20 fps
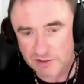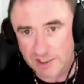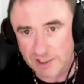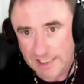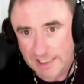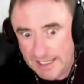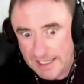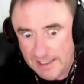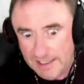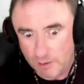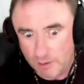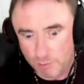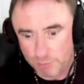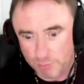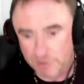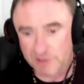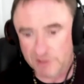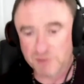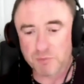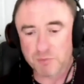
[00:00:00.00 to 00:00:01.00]
I can't help
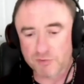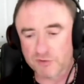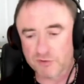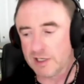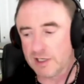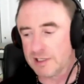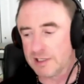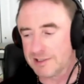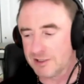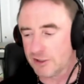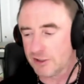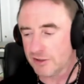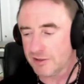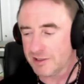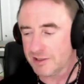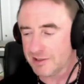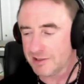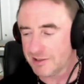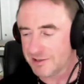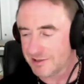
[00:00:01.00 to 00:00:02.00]
but improvise. You know,
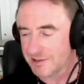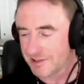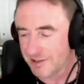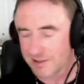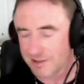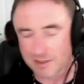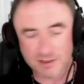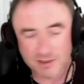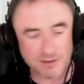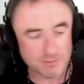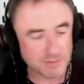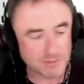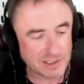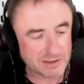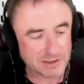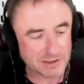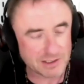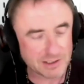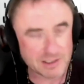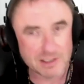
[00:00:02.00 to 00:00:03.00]
there's a thing
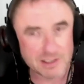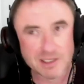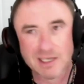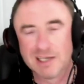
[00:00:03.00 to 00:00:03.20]
about uh,